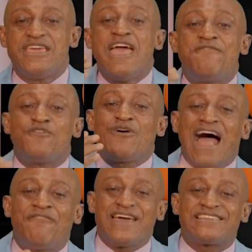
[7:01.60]
If you
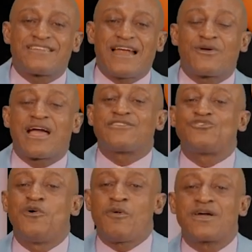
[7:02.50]
have extra, you can
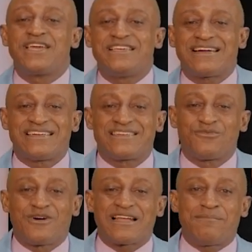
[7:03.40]
sew monkey jacket.
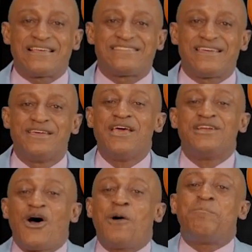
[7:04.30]
What am I saying?
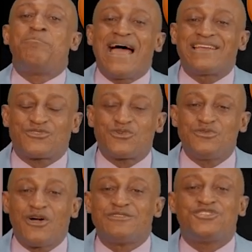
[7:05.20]

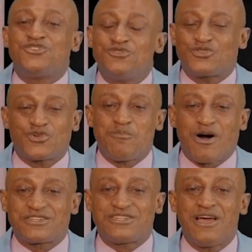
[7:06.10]
Don't chew too
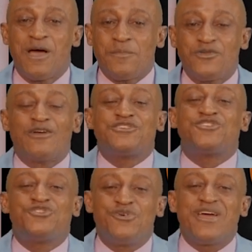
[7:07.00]
much. Don't
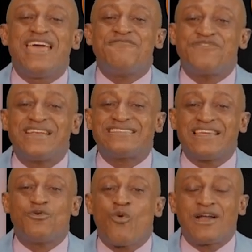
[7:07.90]
chew
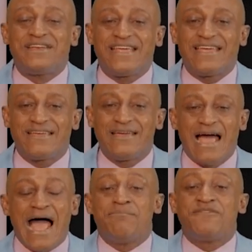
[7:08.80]
everything one day.
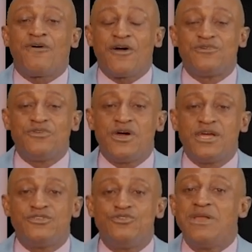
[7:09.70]
And before you know
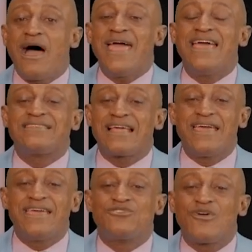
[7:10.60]
it, you now enter
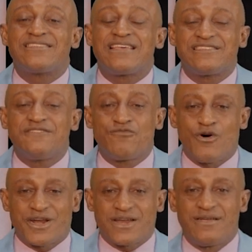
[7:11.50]
into excessive
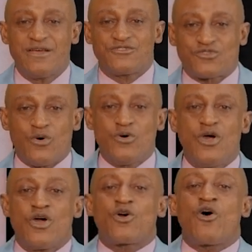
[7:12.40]
worrying. So
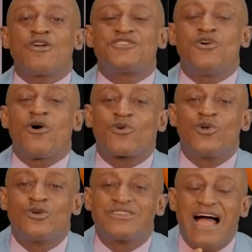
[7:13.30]
cut your
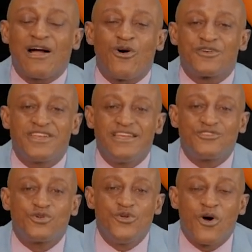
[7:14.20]
clothes
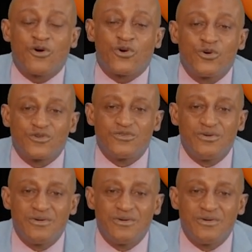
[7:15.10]
according to your clothes.